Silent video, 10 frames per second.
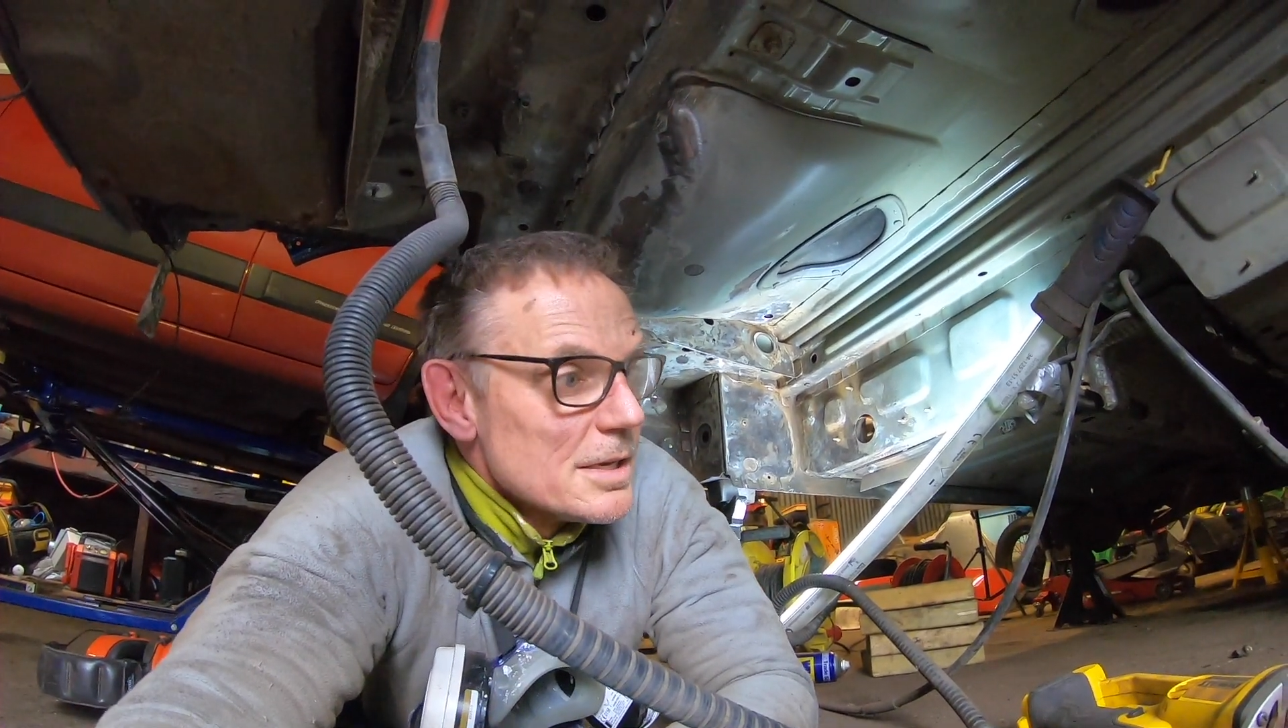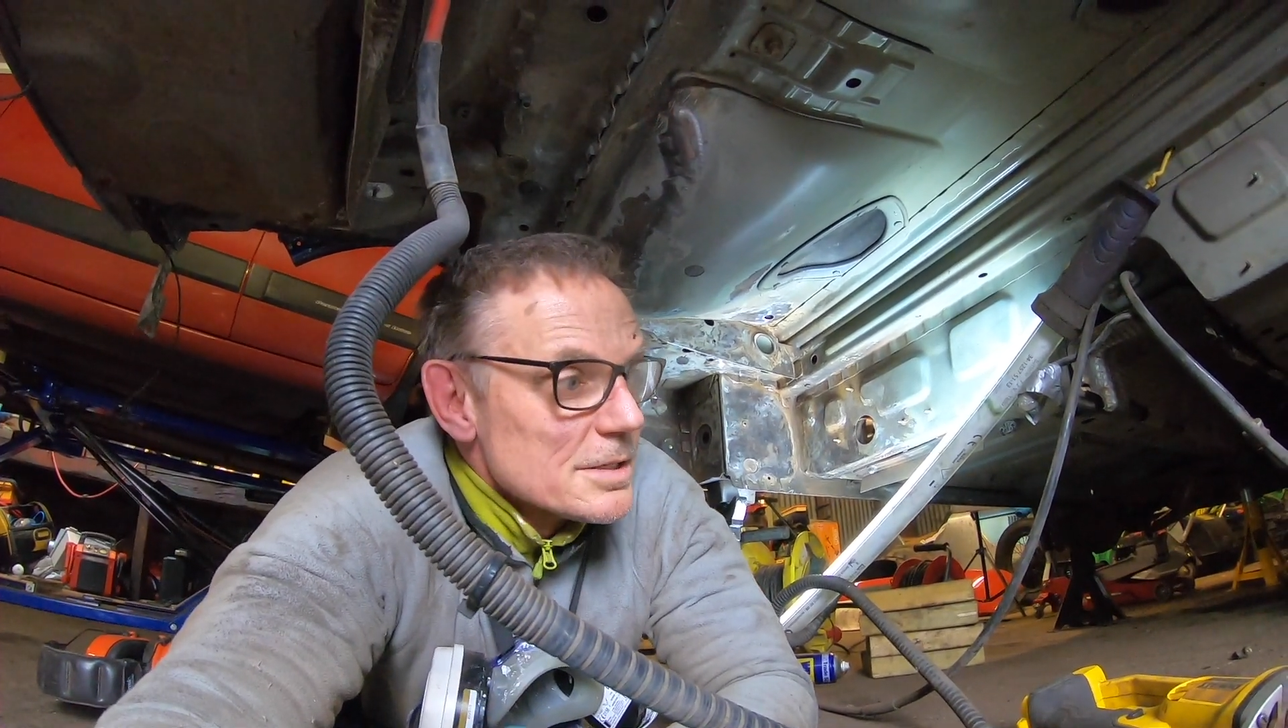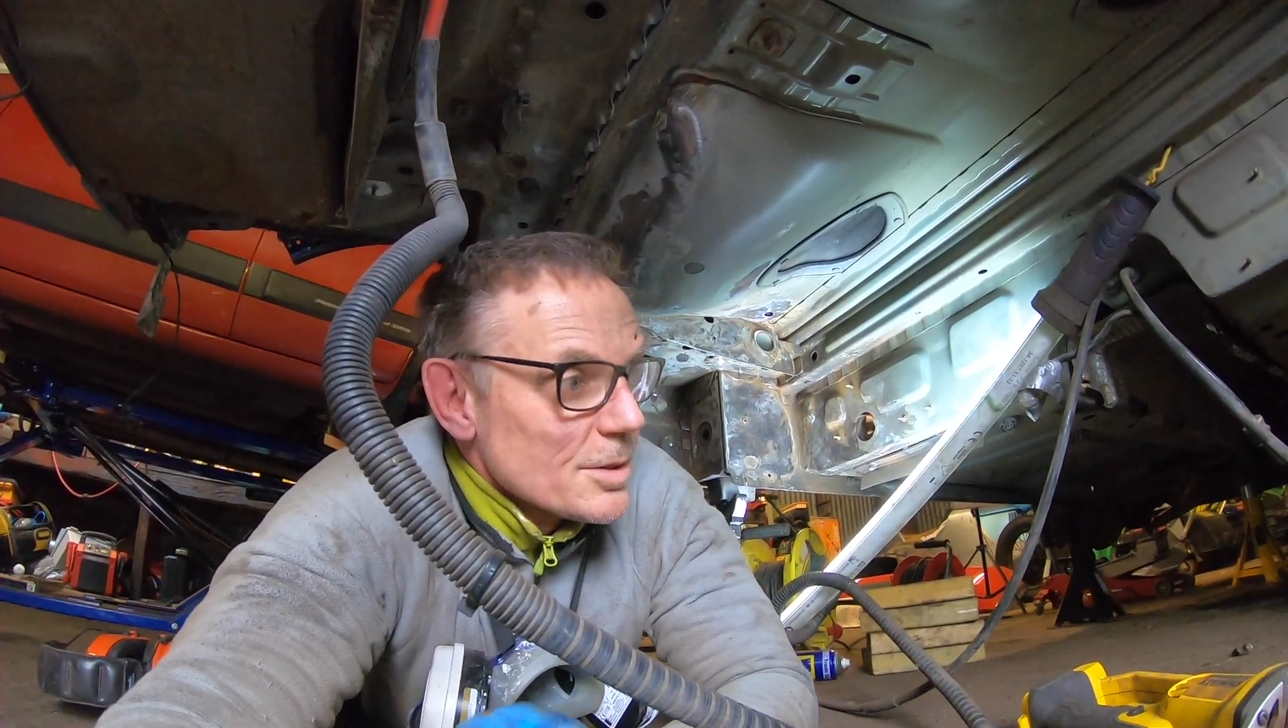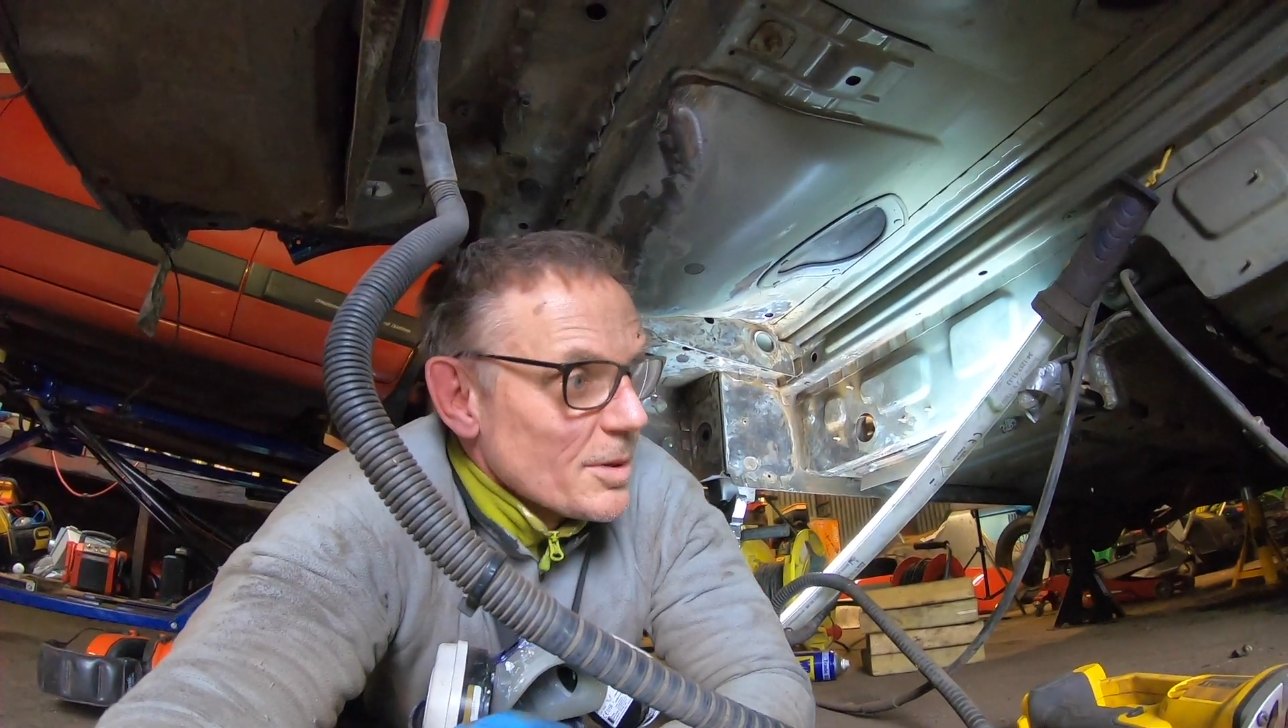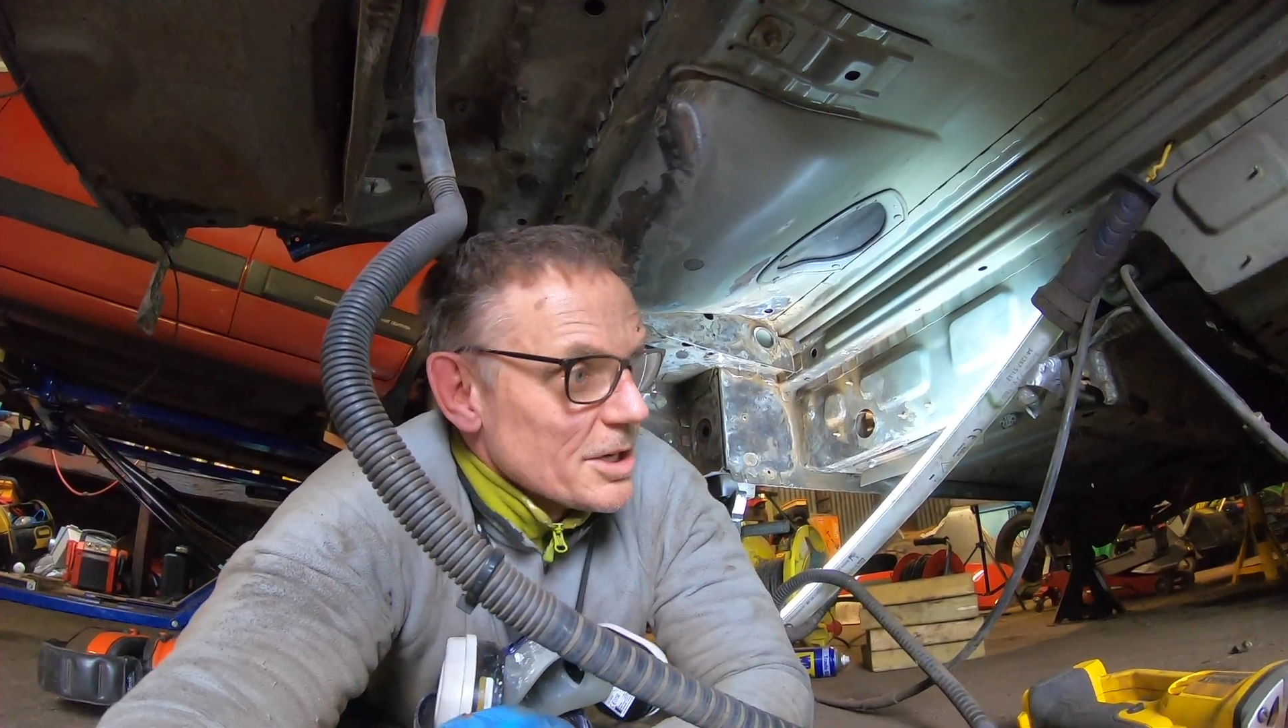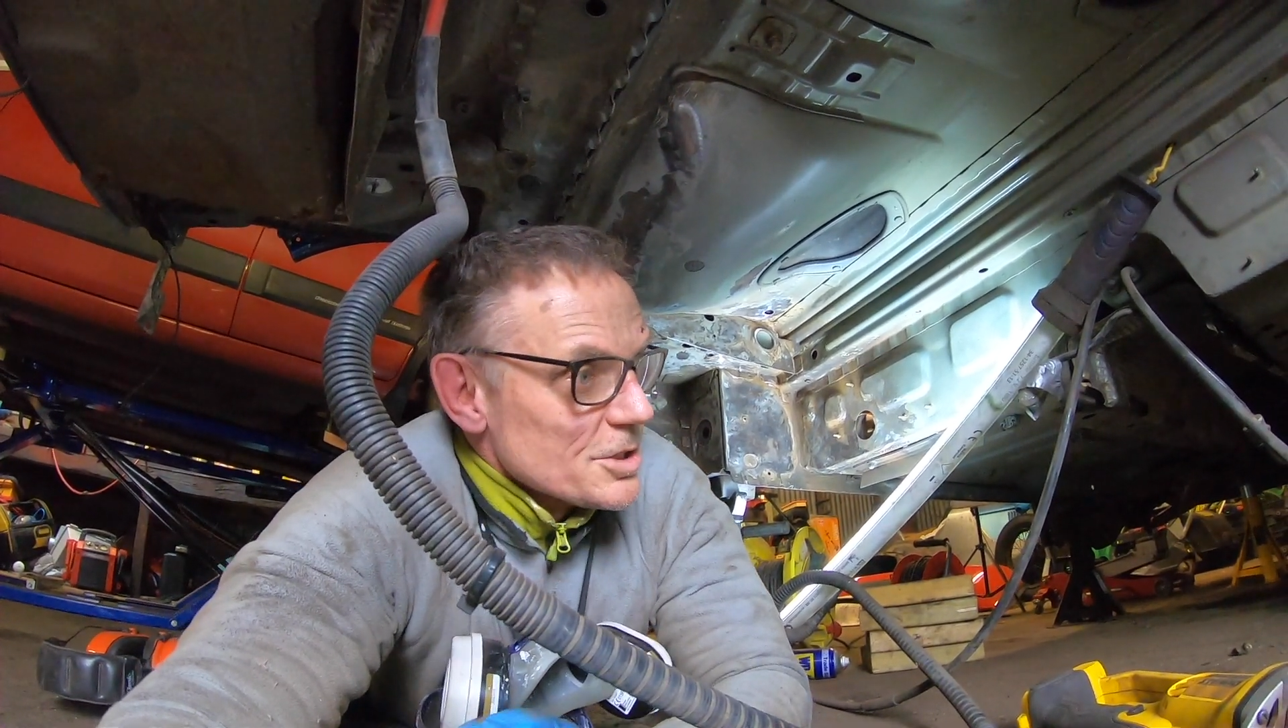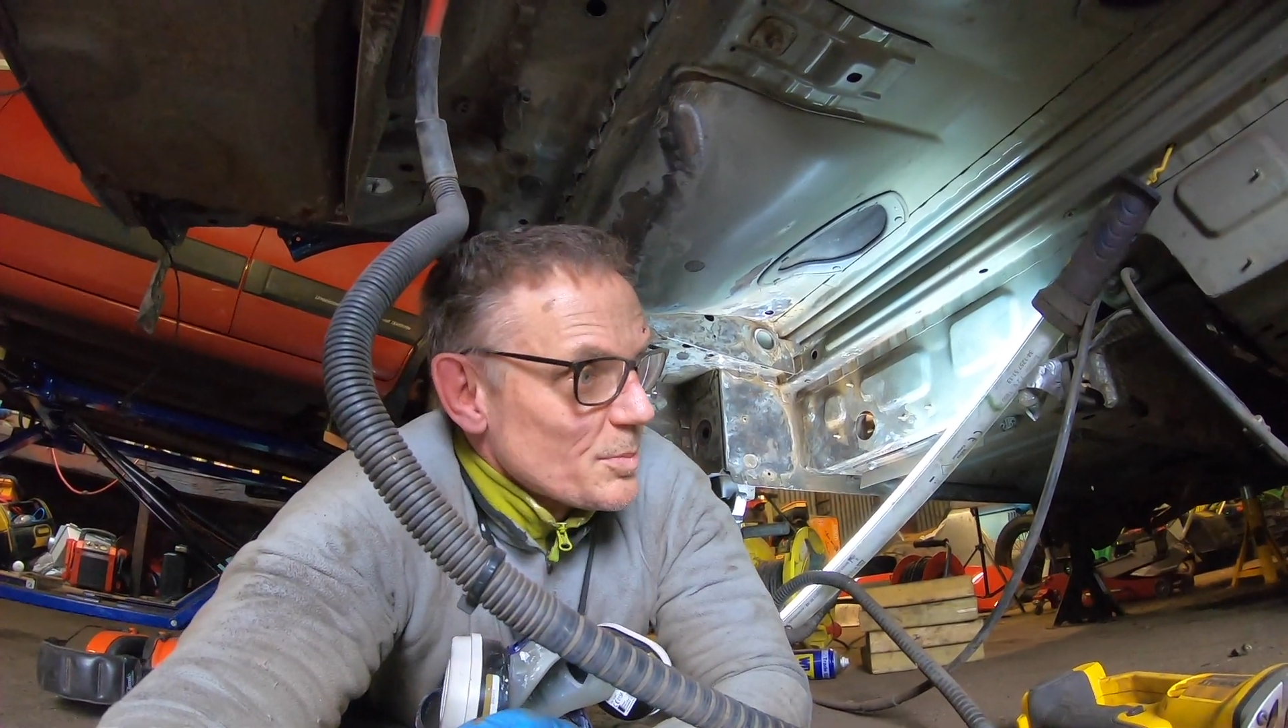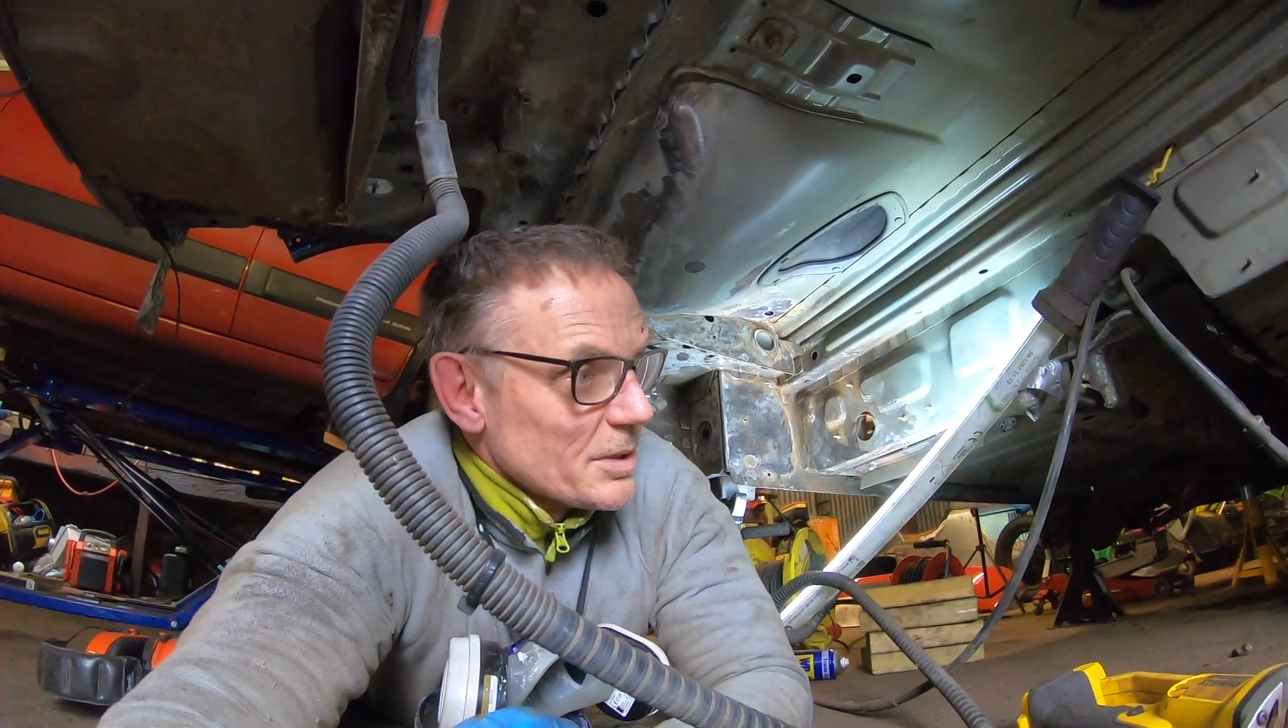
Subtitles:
so much,